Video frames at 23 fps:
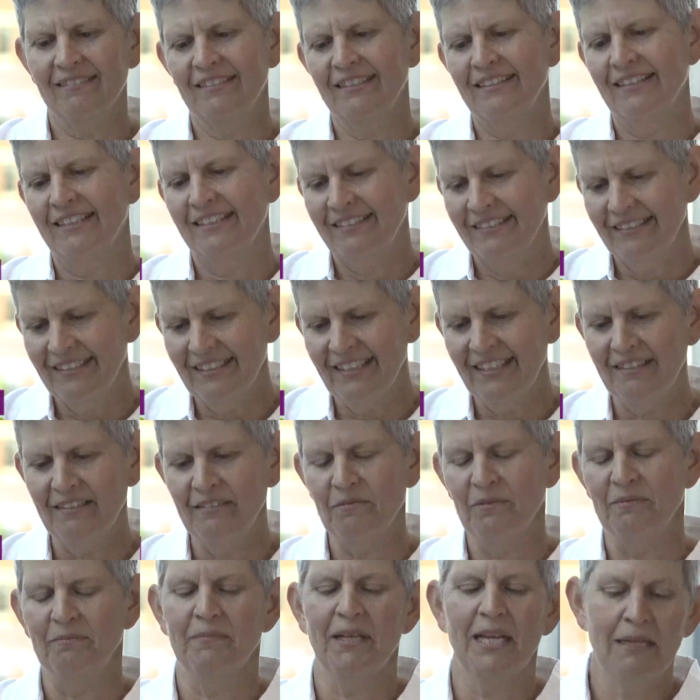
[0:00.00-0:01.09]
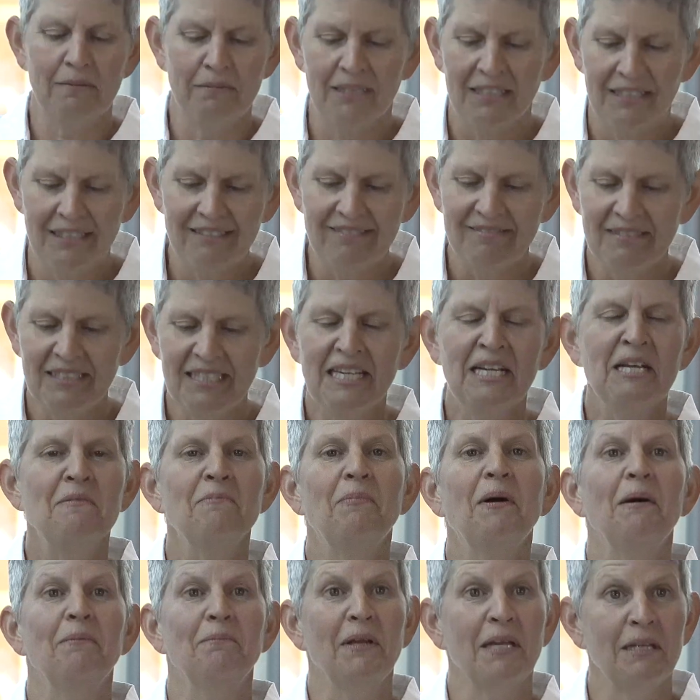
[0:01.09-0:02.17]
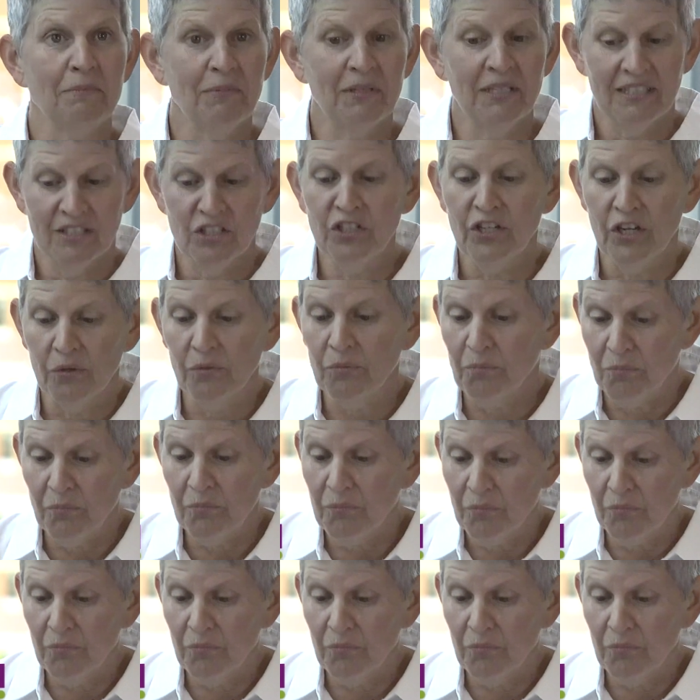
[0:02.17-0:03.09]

ah, maybe but maybe you know